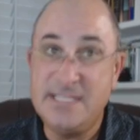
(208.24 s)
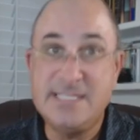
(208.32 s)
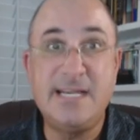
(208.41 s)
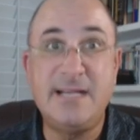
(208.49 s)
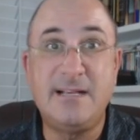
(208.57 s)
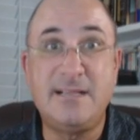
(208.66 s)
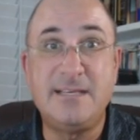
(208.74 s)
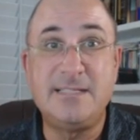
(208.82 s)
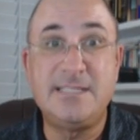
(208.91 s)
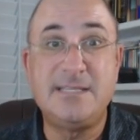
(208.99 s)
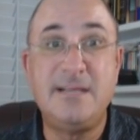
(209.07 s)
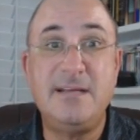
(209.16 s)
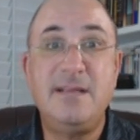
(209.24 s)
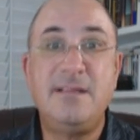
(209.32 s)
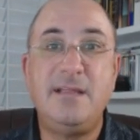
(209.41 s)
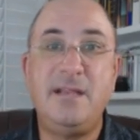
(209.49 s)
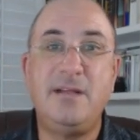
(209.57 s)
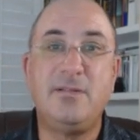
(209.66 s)
this analyst
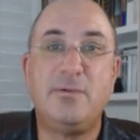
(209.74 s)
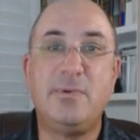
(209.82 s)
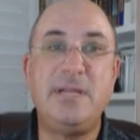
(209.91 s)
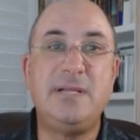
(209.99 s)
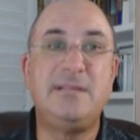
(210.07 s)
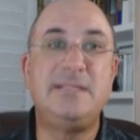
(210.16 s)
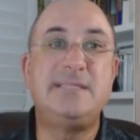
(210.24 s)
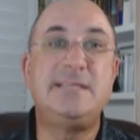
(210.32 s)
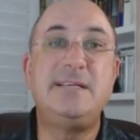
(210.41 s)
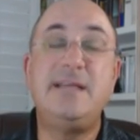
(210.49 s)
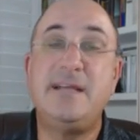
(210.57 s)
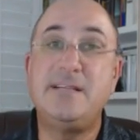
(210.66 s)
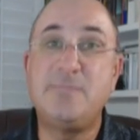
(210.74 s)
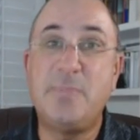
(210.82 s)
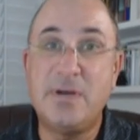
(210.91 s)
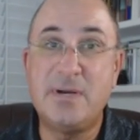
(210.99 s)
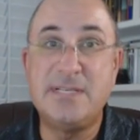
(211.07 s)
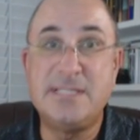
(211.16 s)
that Hillary Clinton has
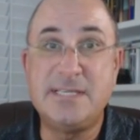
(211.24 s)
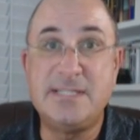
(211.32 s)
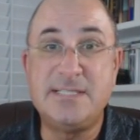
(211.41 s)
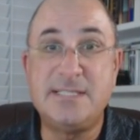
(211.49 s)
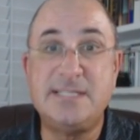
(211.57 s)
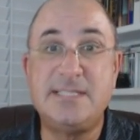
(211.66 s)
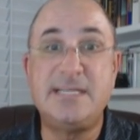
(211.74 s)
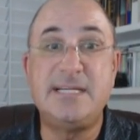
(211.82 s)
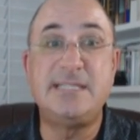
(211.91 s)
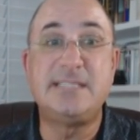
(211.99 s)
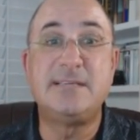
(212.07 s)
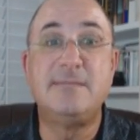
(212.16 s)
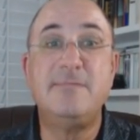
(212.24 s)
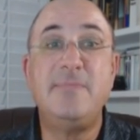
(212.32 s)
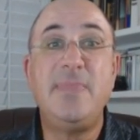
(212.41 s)
Parkinson's disease,